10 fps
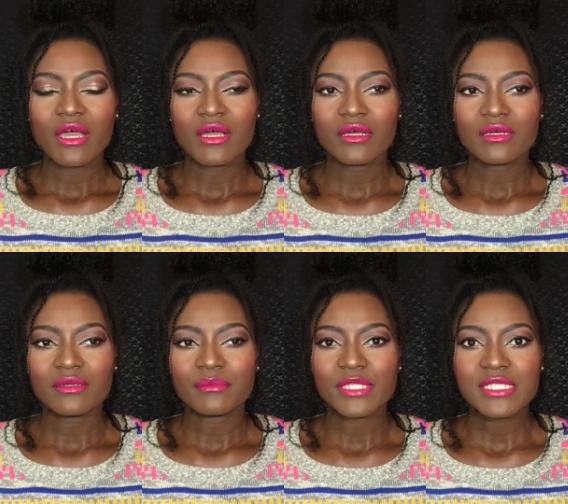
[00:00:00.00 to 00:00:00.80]

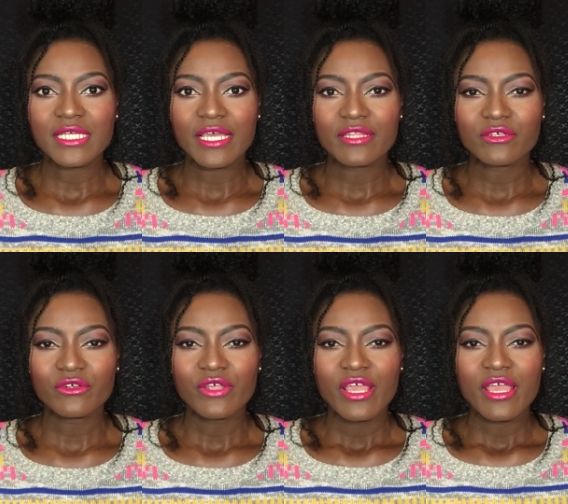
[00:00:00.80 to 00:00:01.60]
um,
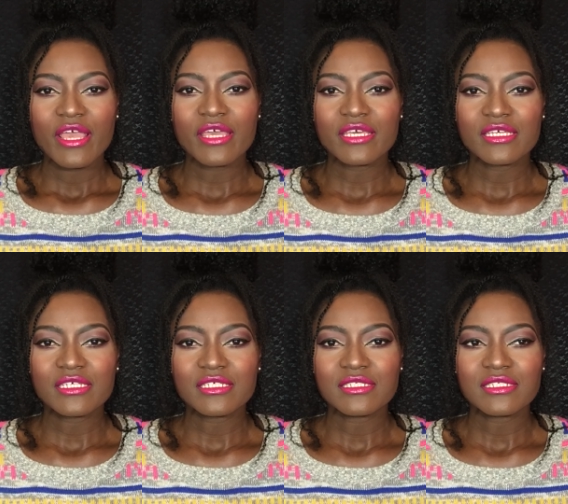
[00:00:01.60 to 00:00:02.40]
together
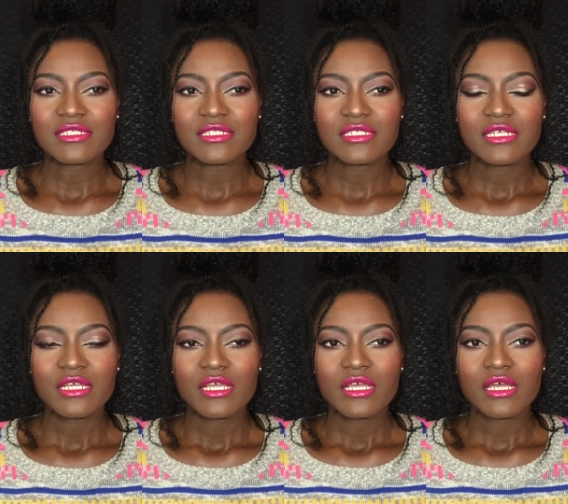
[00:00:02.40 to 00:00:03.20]
and
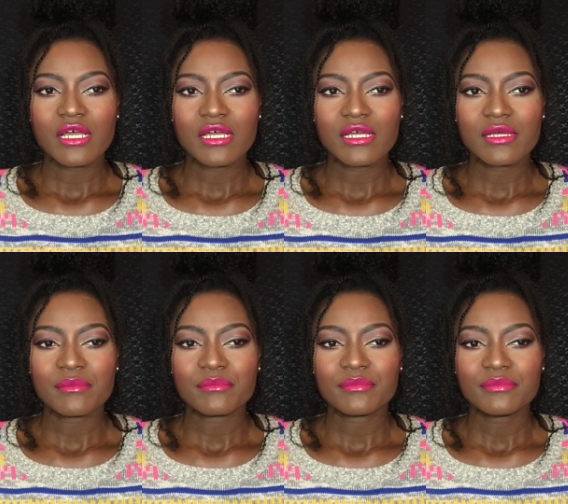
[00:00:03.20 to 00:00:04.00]

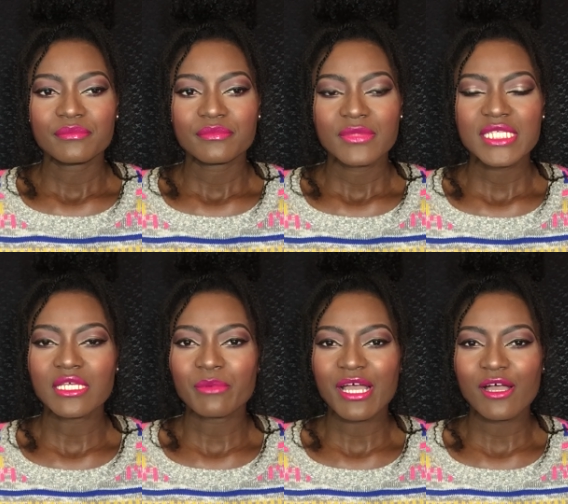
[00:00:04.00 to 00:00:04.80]
um,
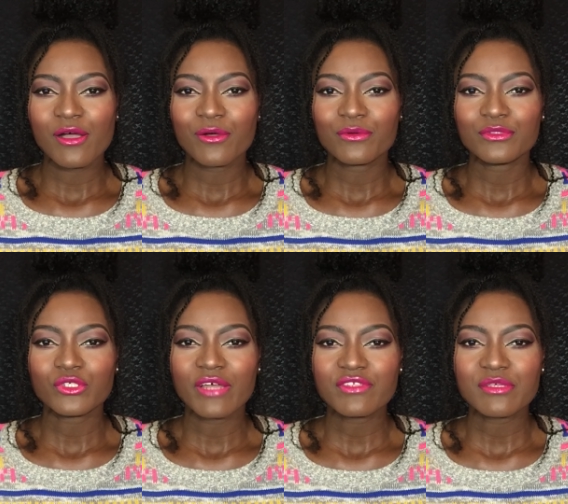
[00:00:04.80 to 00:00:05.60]
somehow
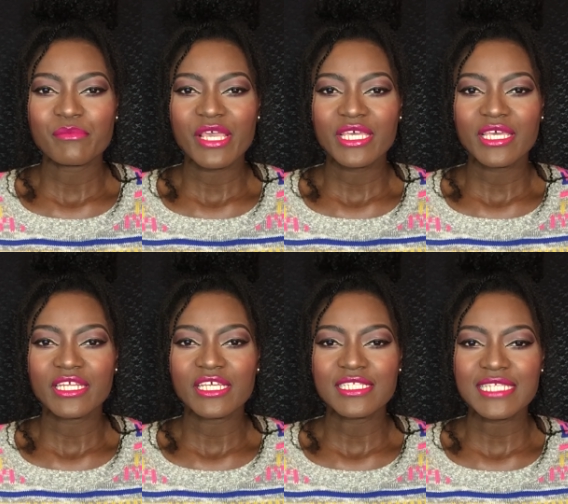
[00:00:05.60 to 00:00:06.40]
you have to make
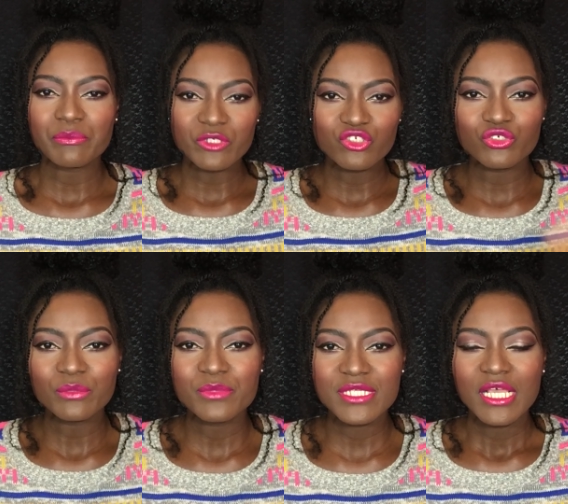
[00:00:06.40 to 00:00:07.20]
it in separate
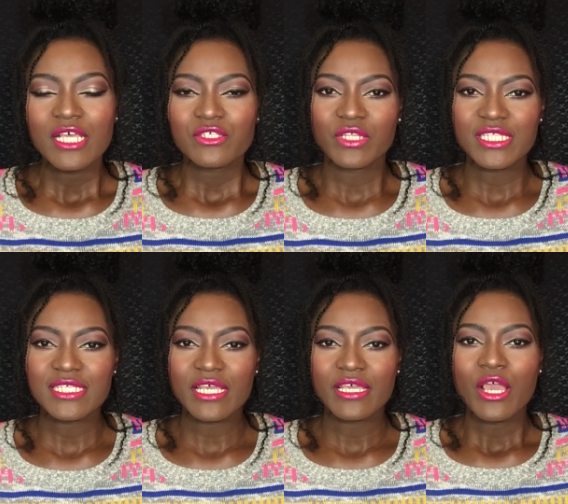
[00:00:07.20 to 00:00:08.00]
trips. So
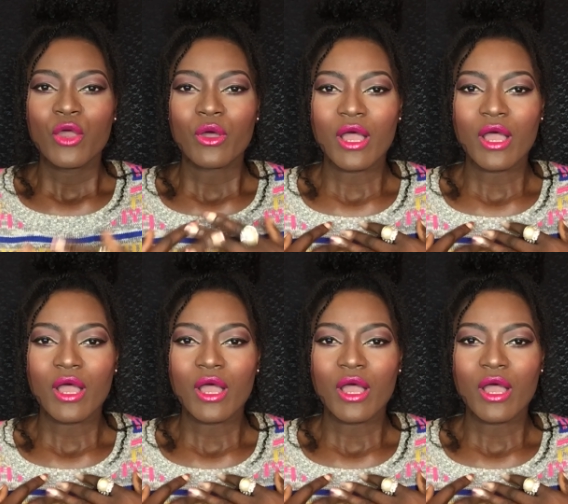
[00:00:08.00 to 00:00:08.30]
let's say